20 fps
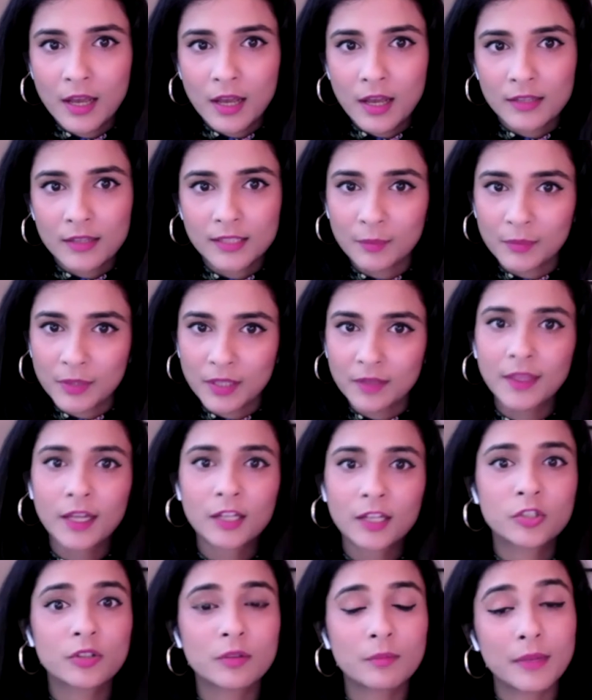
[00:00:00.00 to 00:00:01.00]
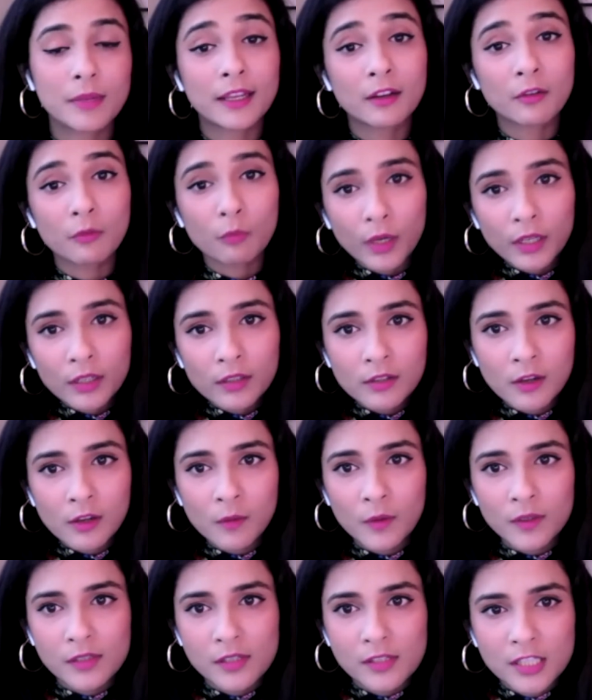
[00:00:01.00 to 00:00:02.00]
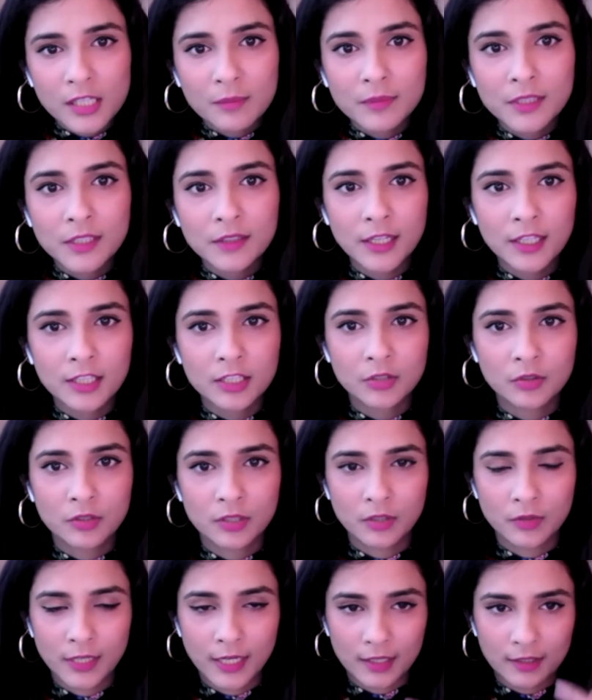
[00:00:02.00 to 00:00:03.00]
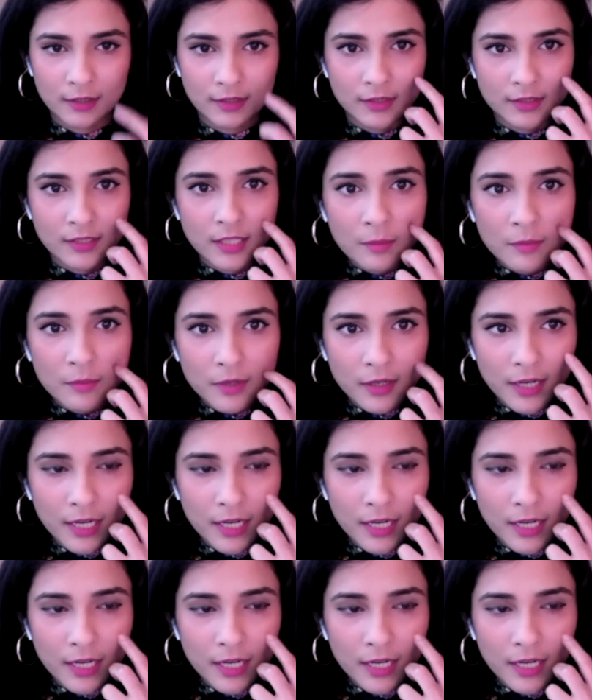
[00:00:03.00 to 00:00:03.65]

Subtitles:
something that you'd make in winter versus something that you'd create in summer?